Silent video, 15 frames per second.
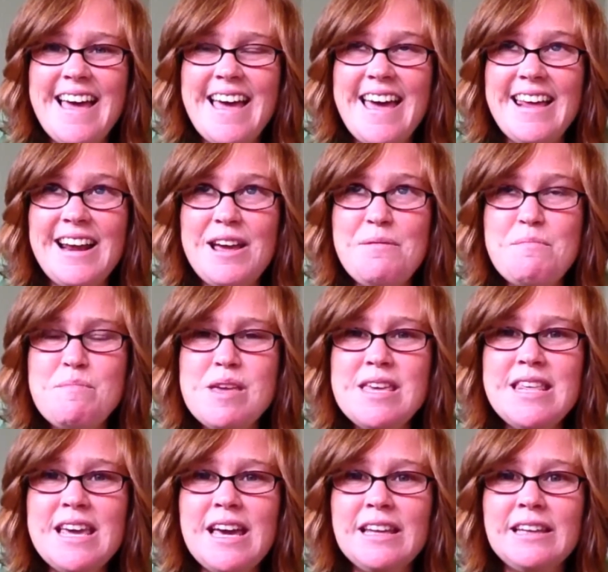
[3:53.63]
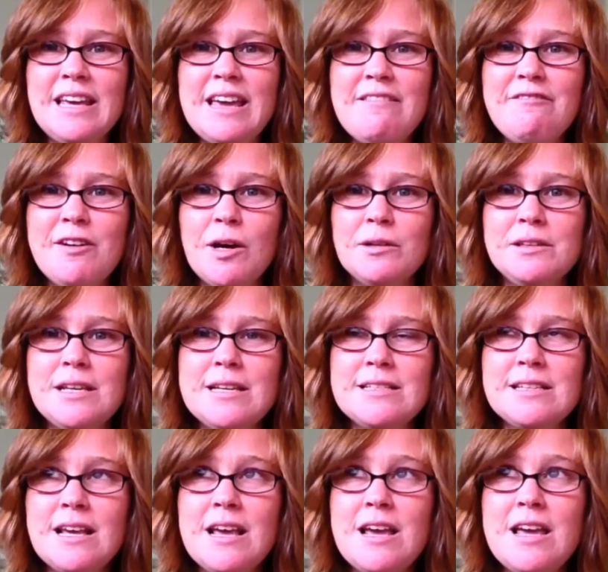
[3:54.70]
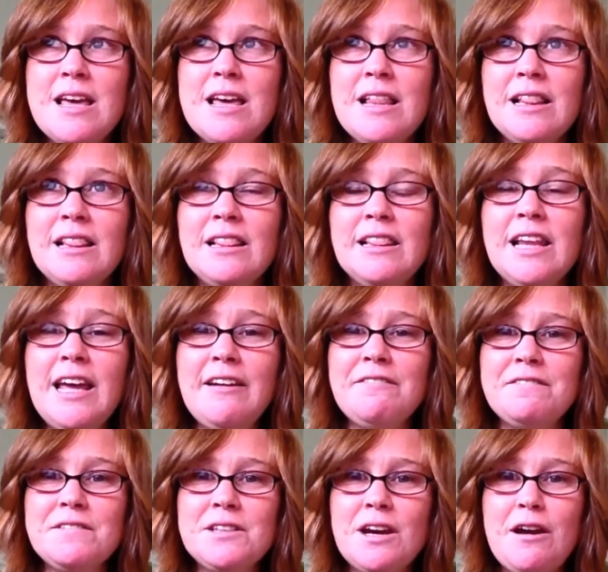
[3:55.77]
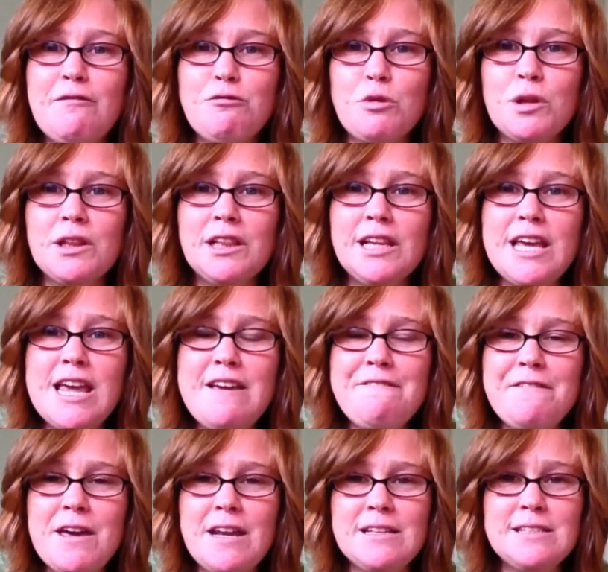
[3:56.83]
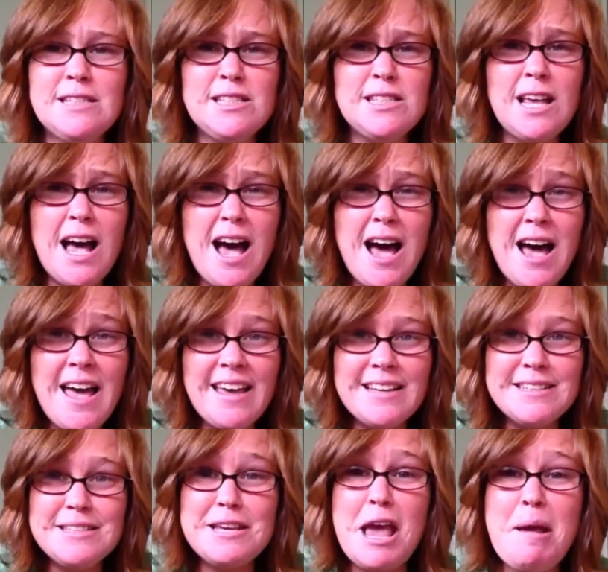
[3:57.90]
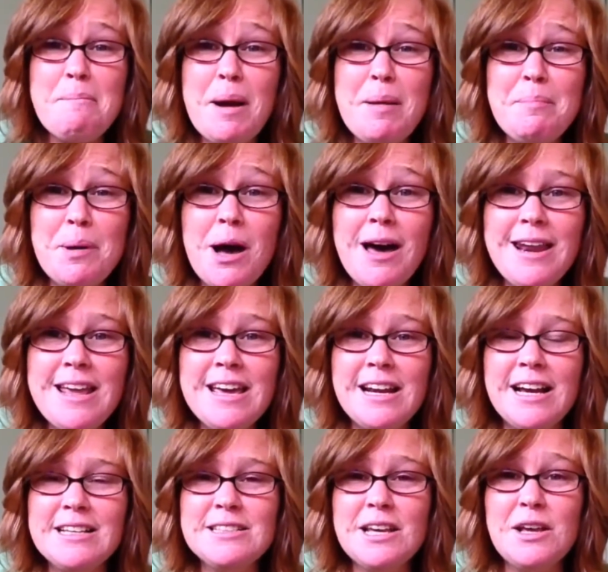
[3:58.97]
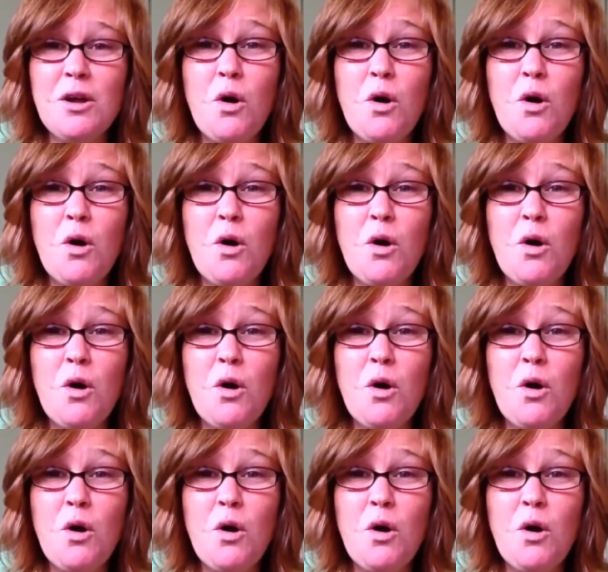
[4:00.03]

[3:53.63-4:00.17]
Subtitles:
And I immediately felt this lift of relief and a sigh escaped my body, and I said,